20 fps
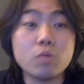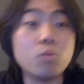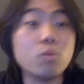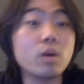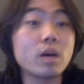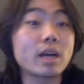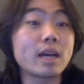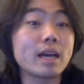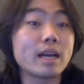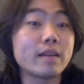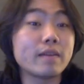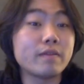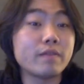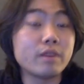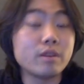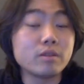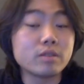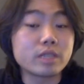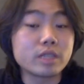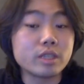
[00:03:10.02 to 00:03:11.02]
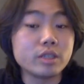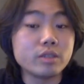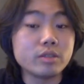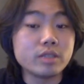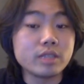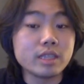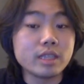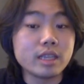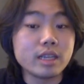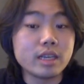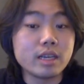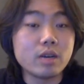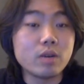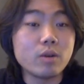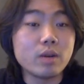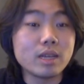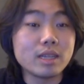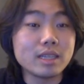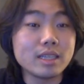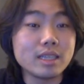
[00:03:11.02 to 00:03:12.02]
What kind of phones are using the
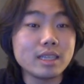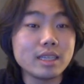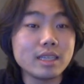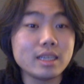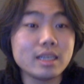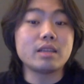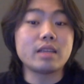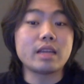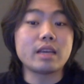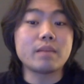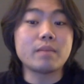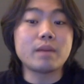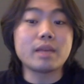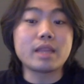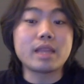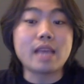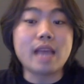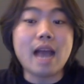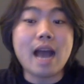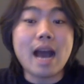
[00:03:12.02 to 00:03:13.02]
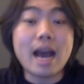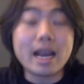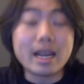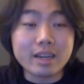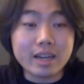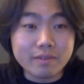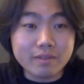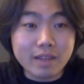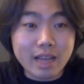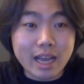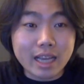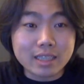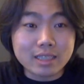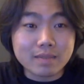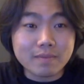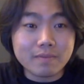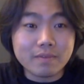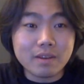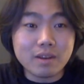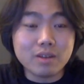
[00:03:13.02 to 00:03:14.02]
OLED? Think about the higher
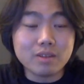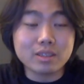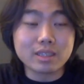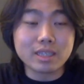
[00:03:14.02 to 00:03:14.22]
flagship phones